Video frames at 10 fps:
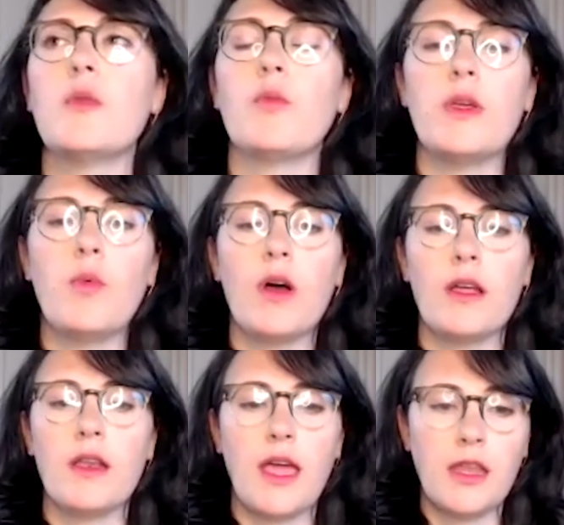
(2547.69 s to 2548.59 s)
we
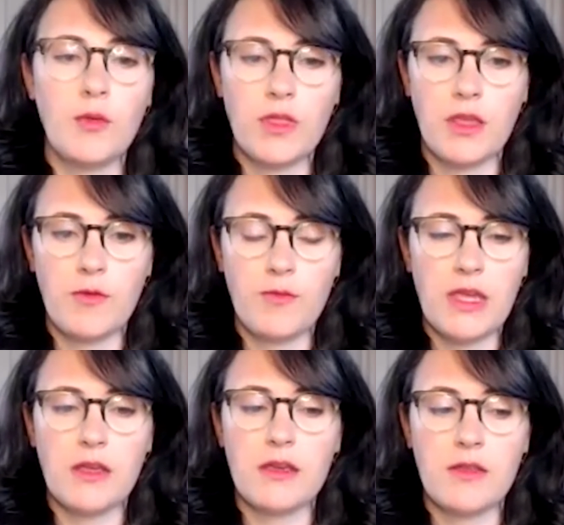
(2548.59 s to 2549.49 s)
want anyone that you
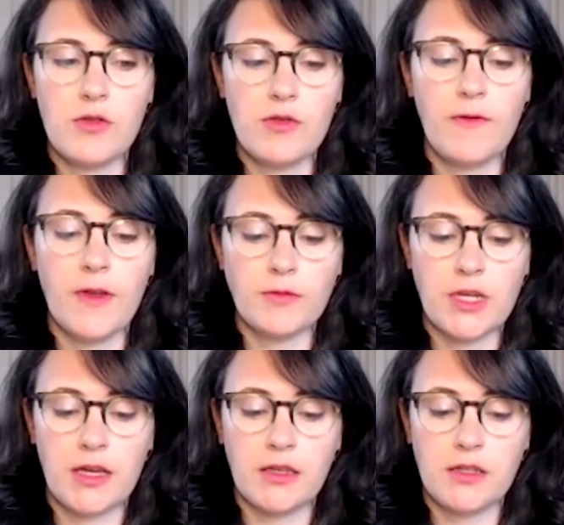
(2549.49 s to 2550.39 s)
meet through the film
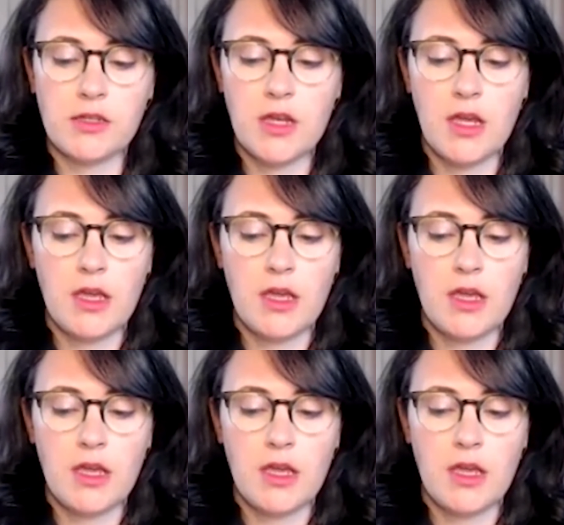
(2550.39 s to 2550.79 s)
challenge,